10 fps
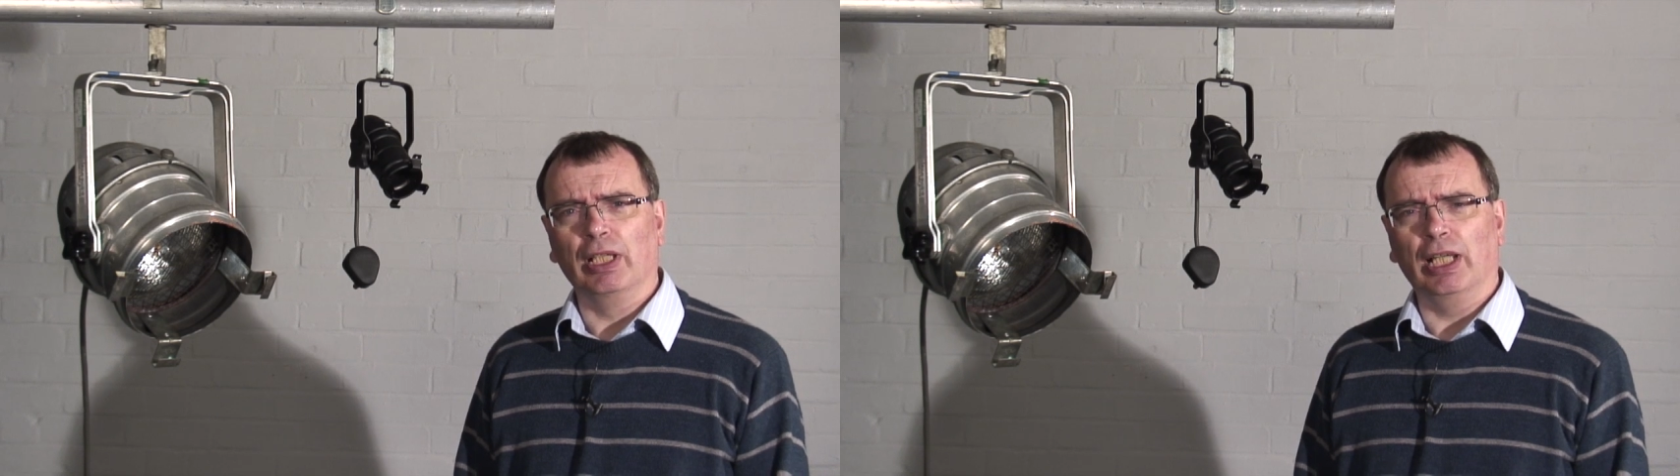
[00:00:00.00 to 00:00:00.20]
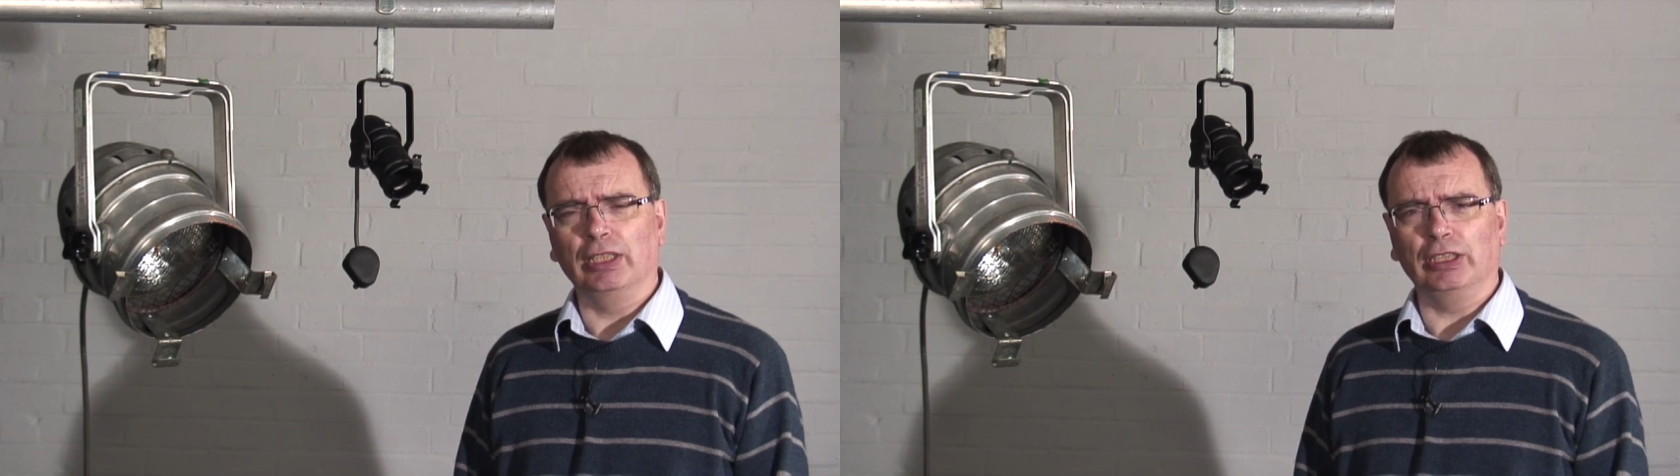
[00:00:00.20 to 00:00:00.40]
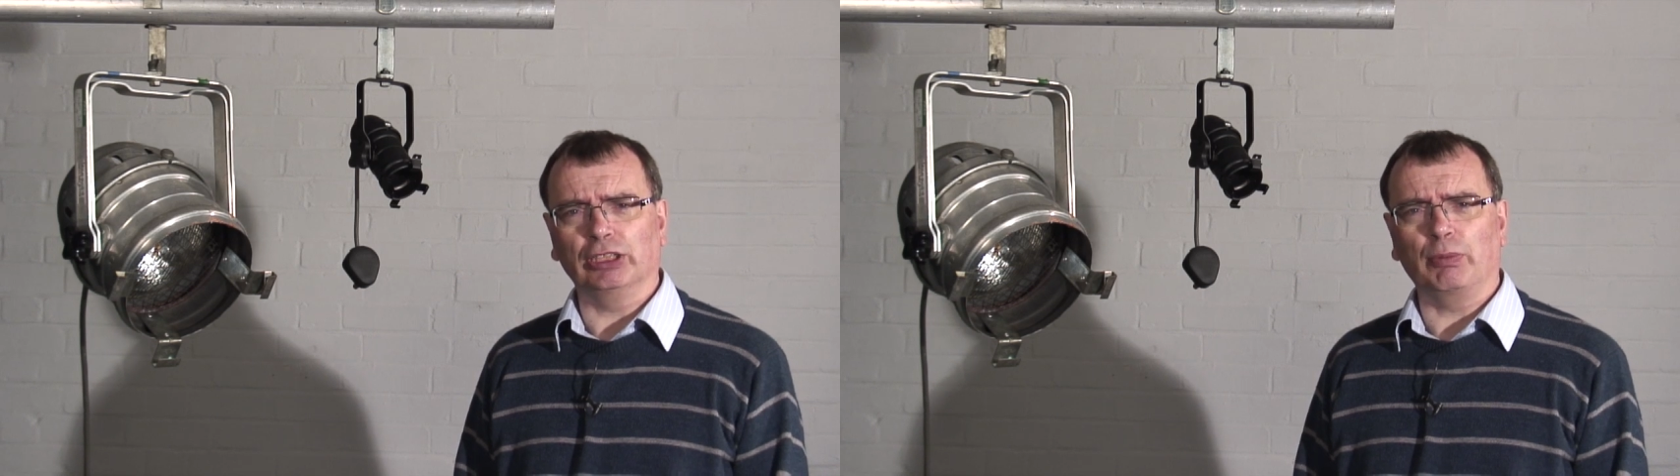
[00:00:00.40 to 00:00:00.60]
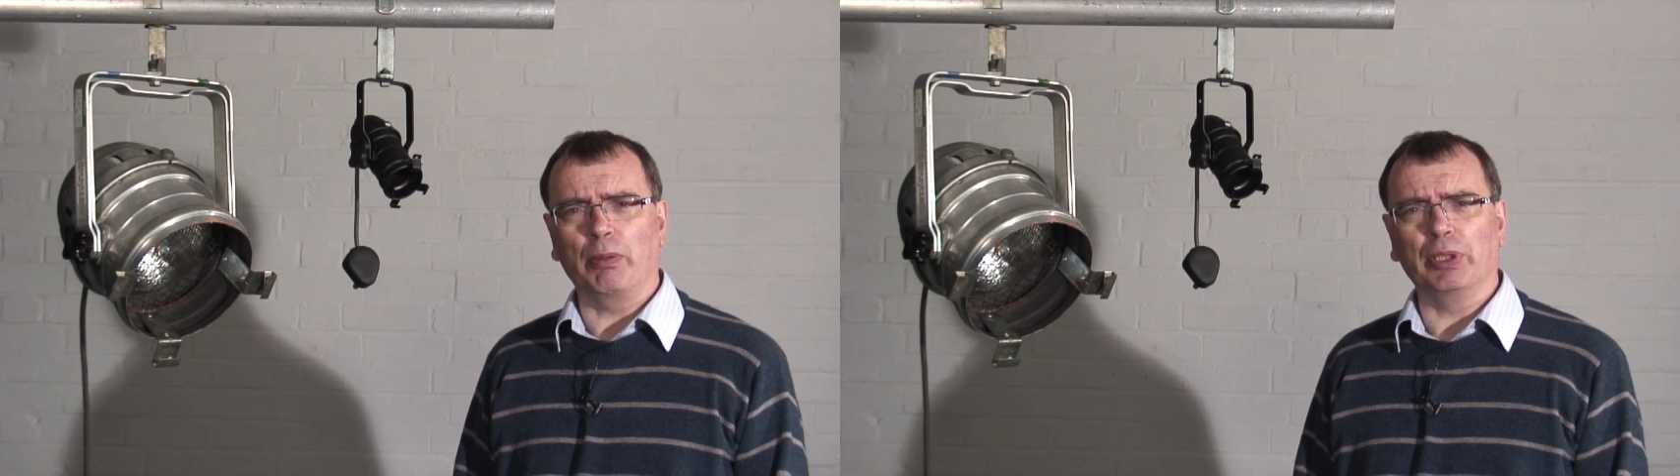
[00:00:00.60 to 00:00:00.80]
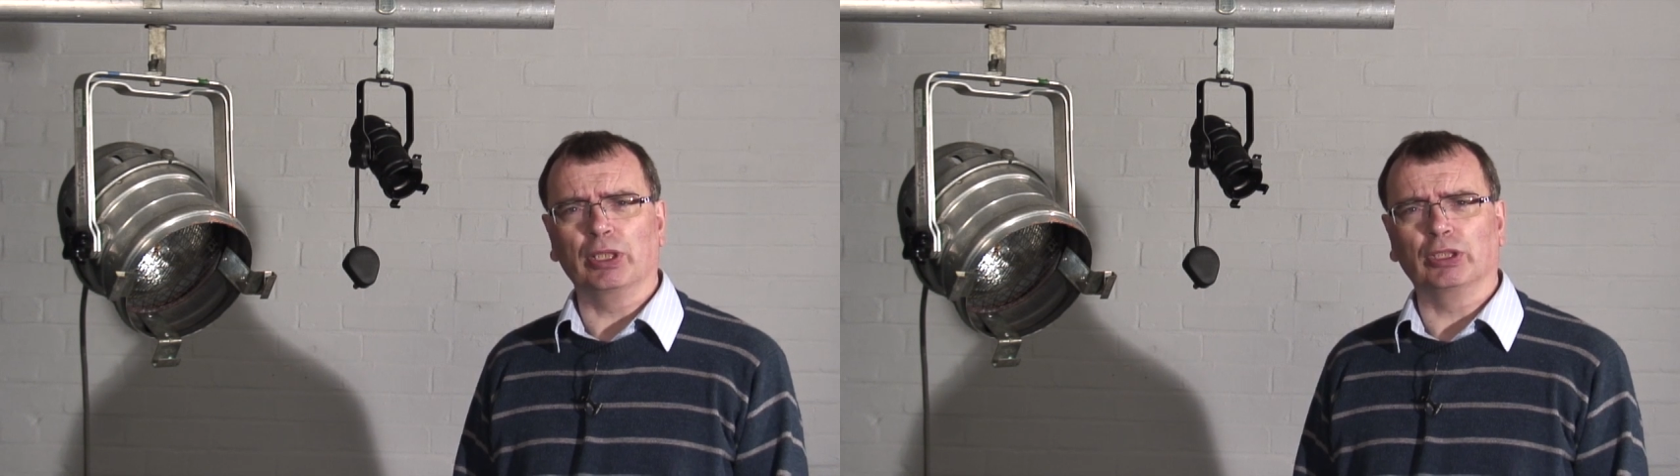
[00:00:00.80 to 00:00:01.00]
and in this
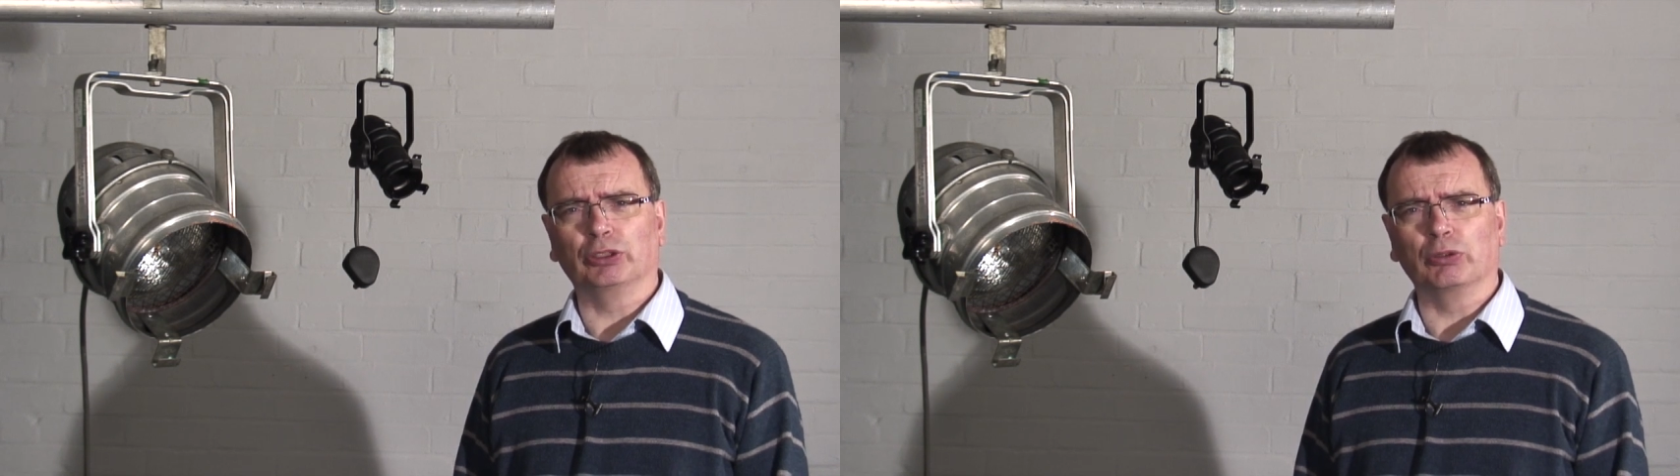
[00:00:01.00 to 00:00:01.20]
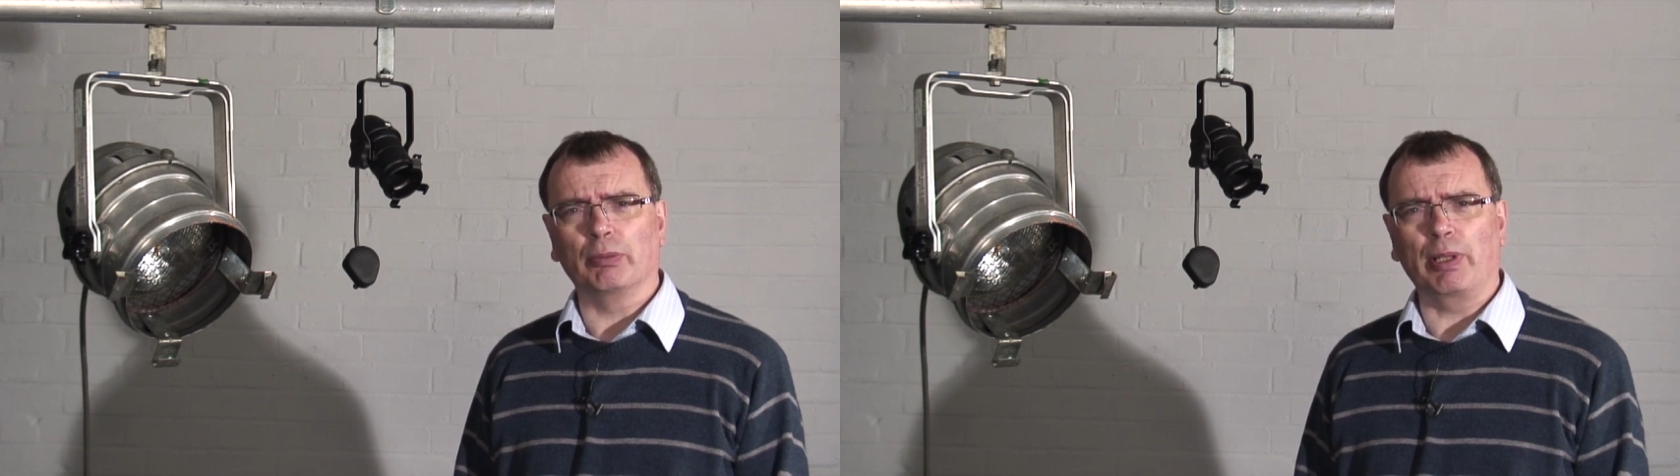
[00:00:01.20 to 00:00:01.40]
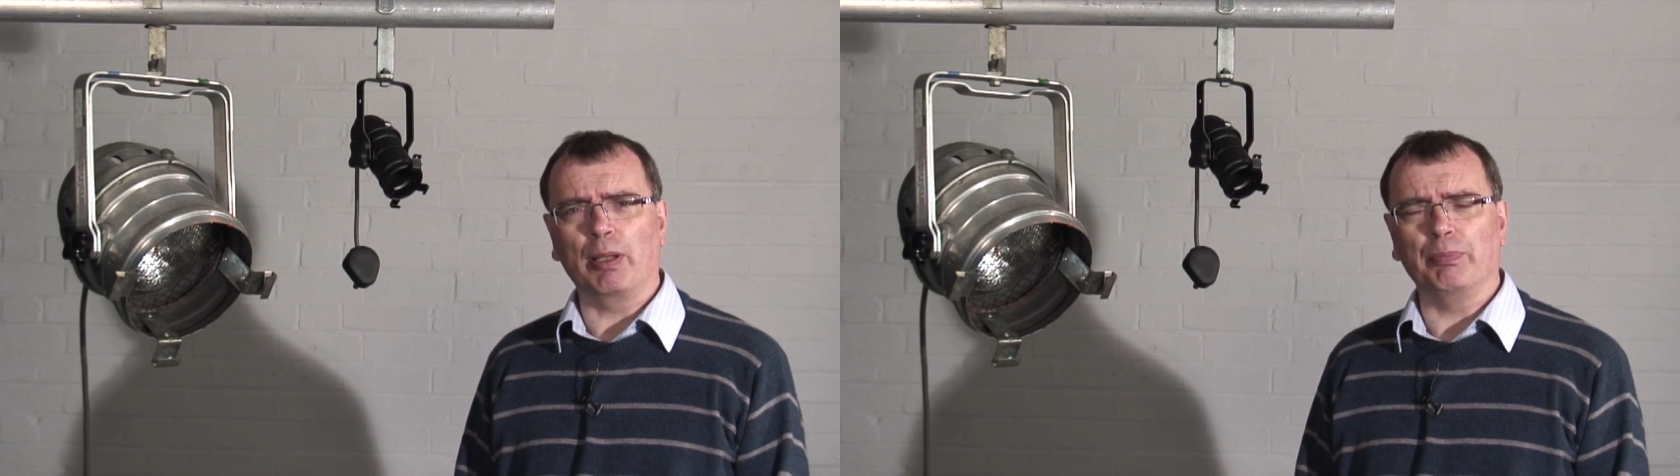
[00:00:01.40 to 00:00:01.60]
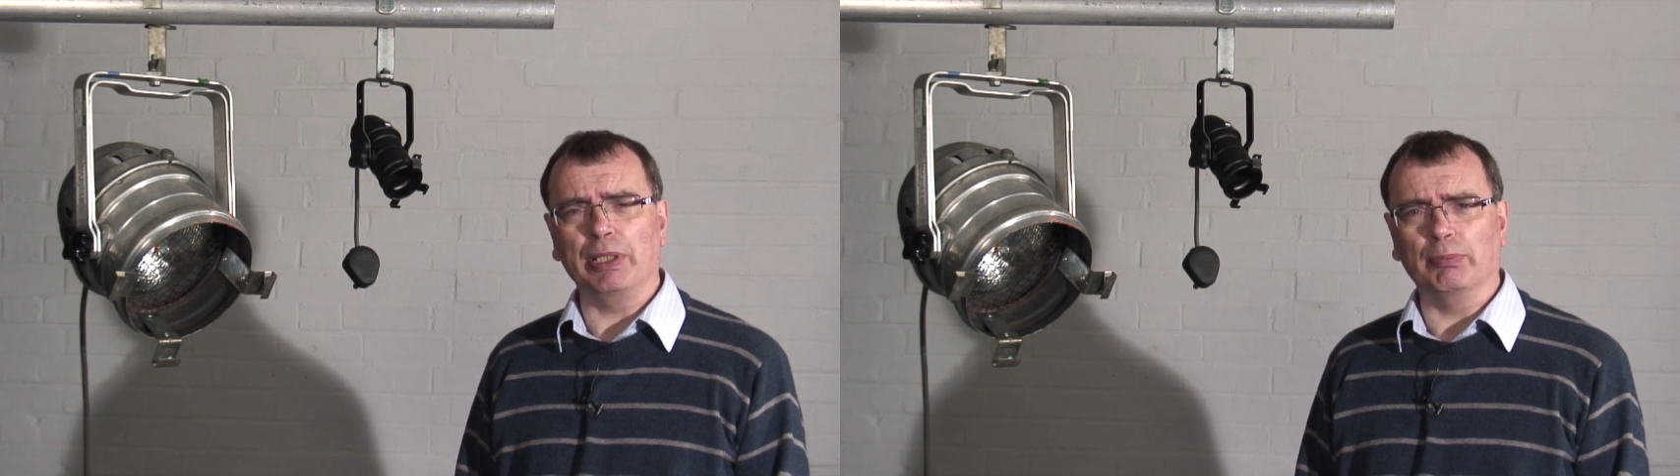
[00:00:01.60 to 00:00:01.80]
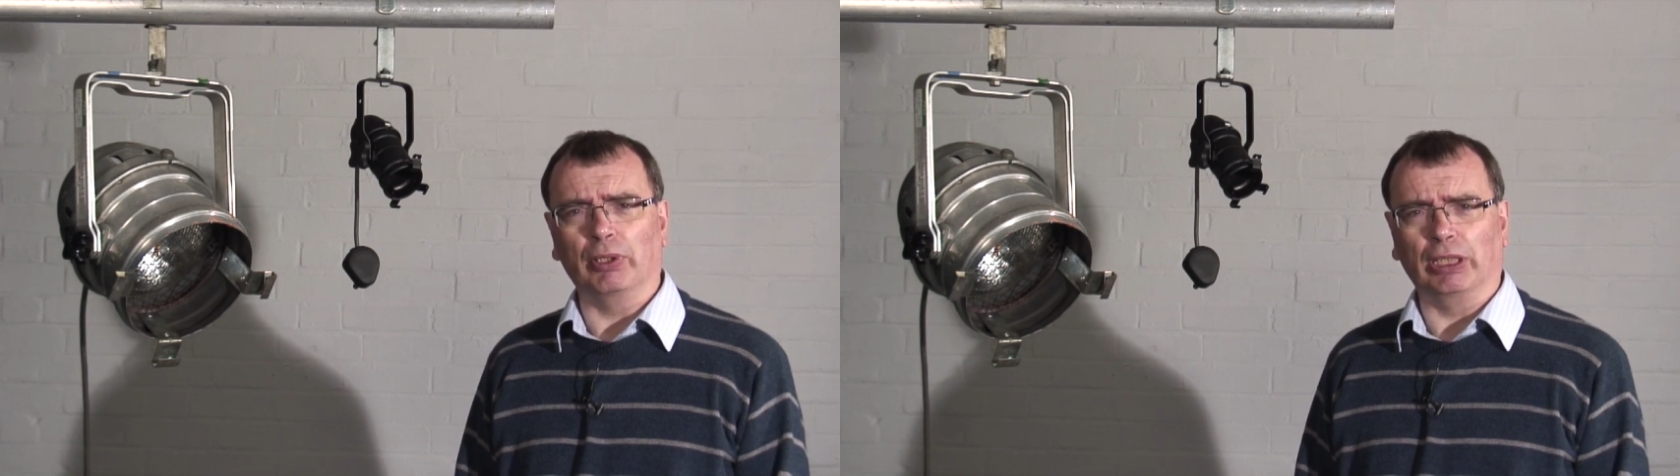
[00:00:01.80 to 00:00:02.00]
one we're going to talk about
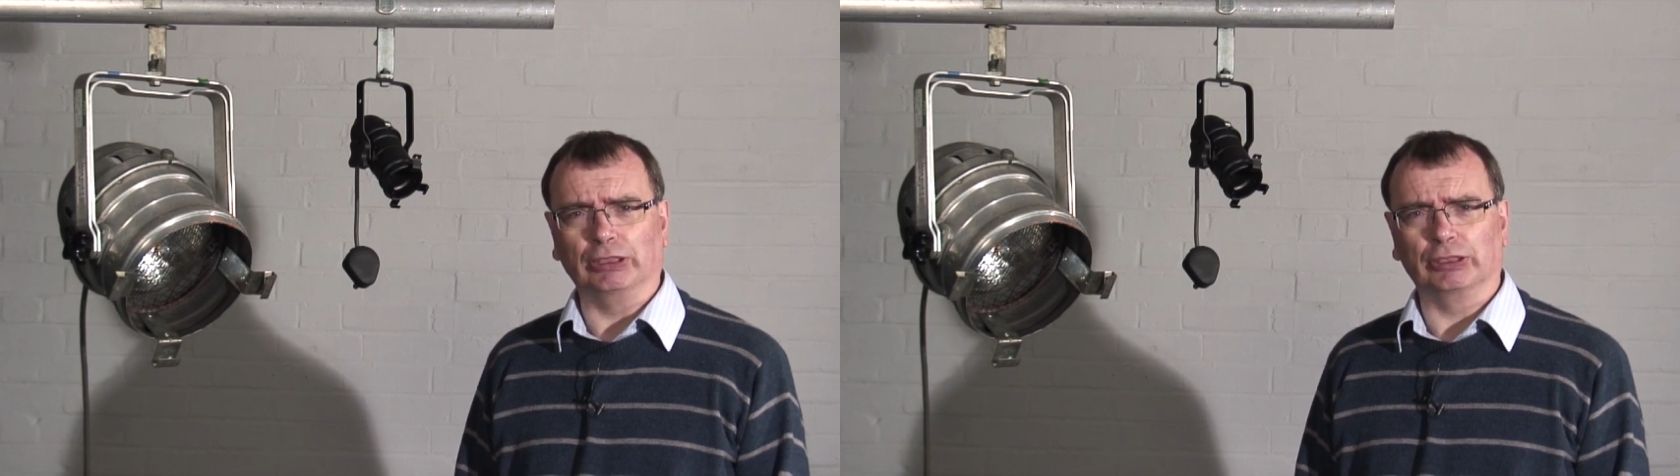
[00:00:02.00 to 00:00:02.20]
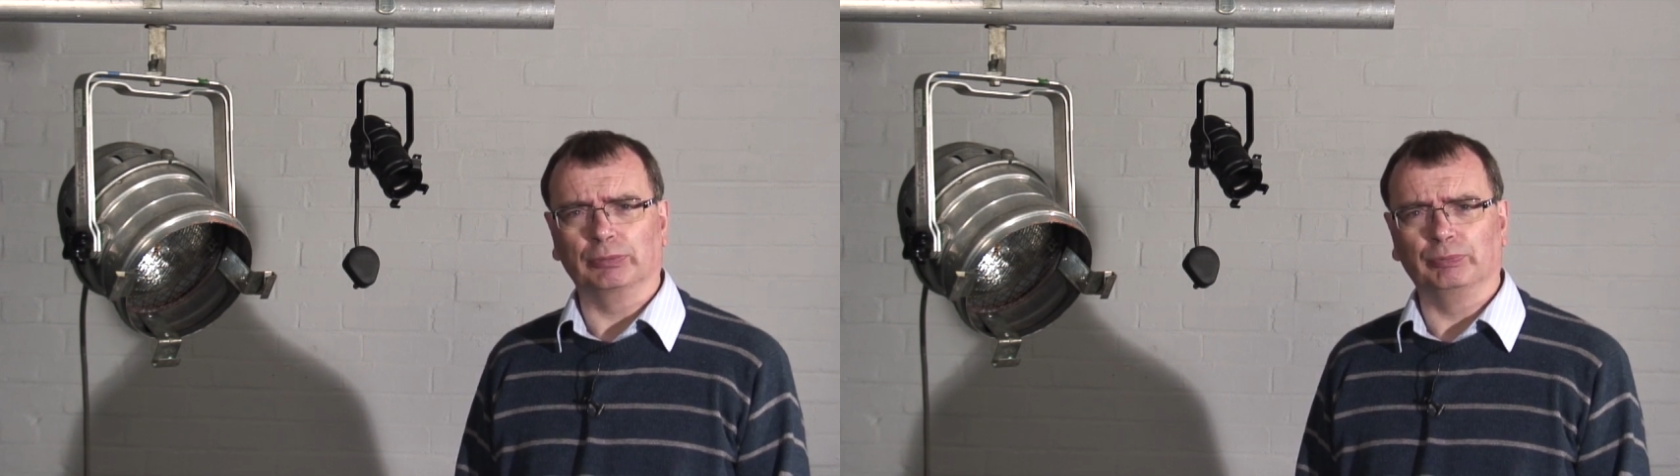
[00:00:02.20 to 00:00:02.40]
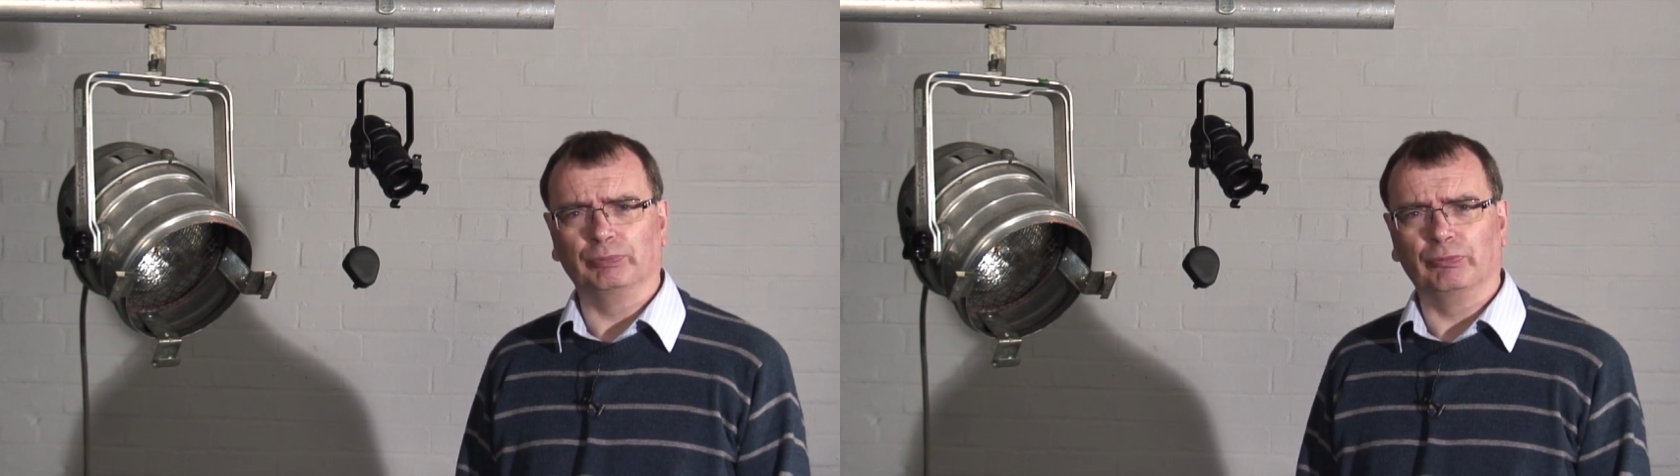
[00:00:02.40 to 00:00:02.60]
beam lights,